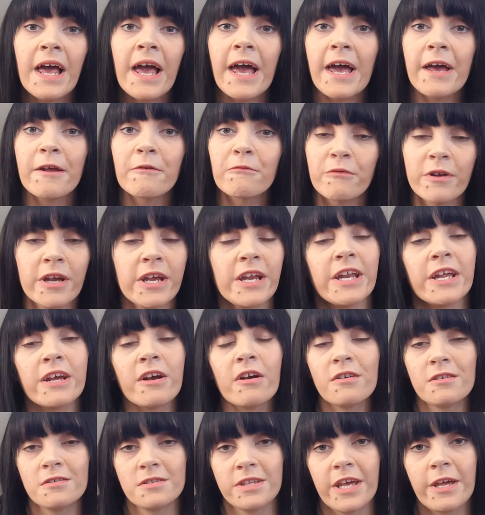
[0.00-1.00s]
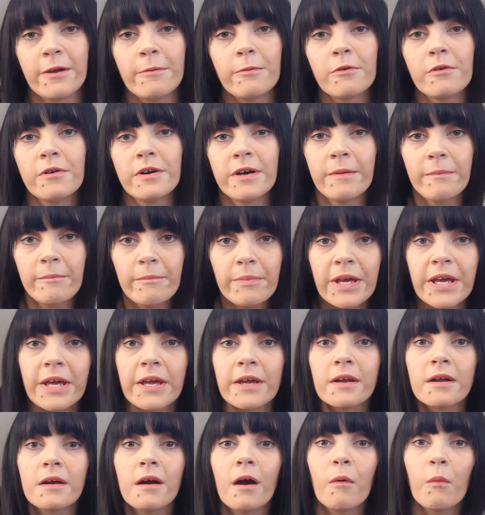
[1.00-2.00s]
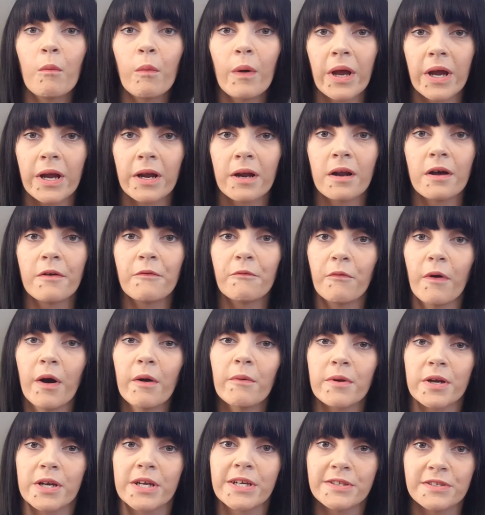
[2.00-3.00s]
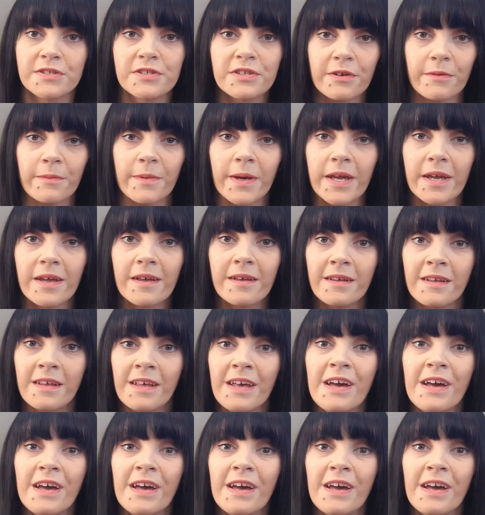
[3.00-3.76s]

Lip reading: and reading our label and being aware of what we're consuming.